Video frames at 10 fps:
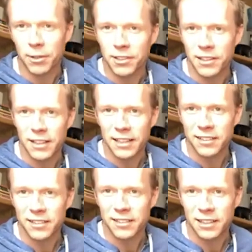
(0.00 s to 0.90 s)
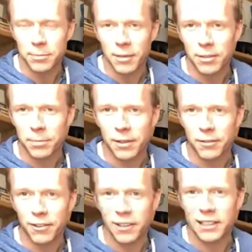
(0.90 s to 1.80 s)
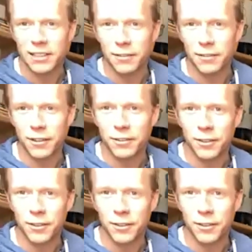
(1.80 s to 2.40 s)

in the next 6 months, but for at least the first few